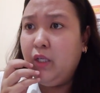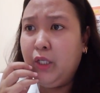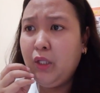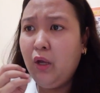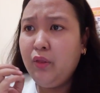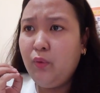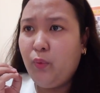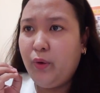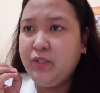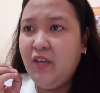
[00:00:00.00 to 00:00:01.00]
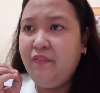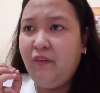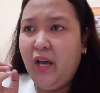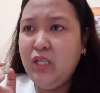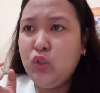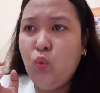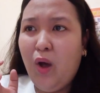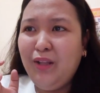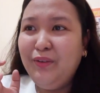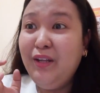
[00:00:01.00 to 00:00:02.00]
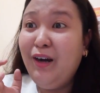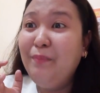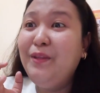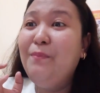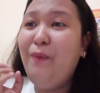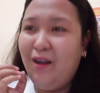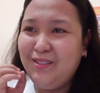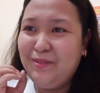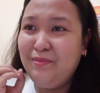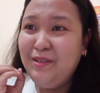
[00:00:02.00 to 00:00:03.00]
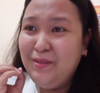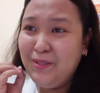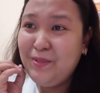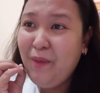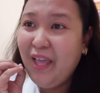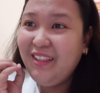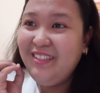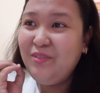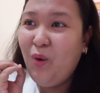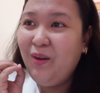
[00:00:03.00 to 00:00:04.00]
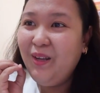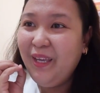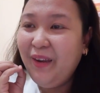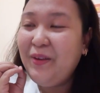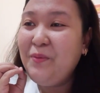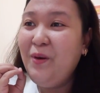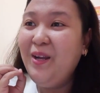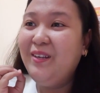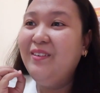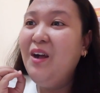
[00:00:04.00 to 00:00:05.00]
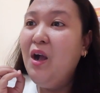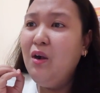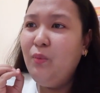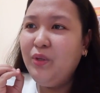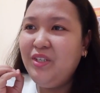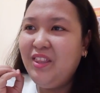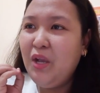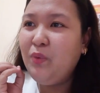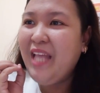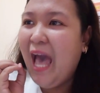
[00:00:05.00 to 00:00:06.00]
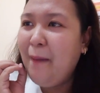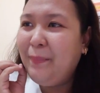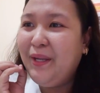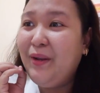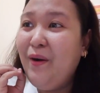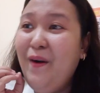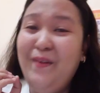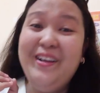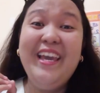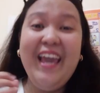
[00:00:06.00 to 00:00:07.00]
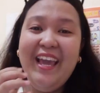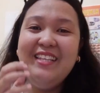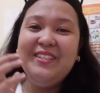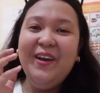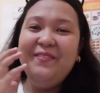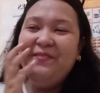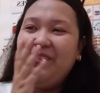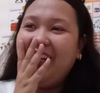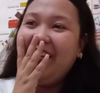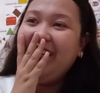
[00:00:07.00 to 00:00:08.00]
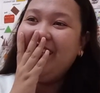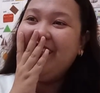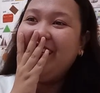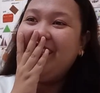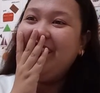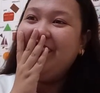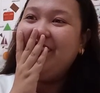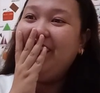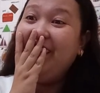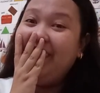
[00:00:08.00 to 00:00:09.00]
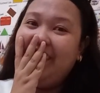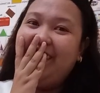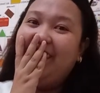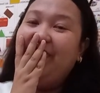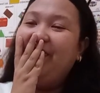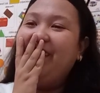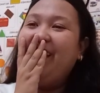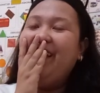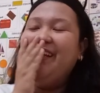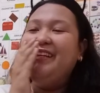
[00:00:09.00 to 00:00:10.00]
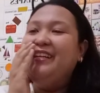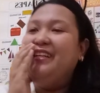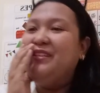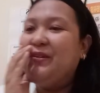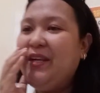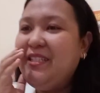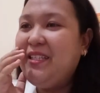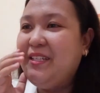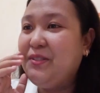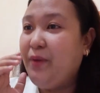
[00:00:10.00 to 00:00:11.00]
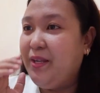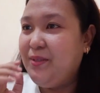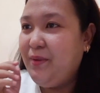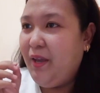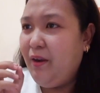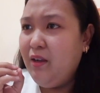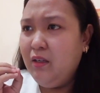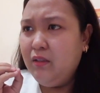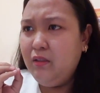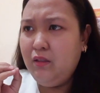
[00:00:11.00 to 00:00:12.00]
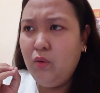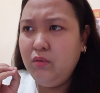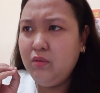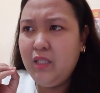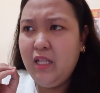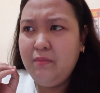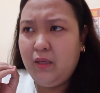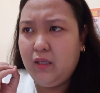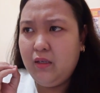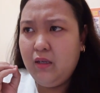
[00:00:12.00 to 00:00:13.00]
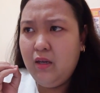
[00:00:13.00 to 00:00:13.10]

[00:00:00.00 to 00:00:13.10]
In other words, if I swallowed up the boss snail here in Wano, what do you think would happen? Okay, so I'm kind of getting here the idea, okay? So let's see, it's Raizo here. Don't tell me.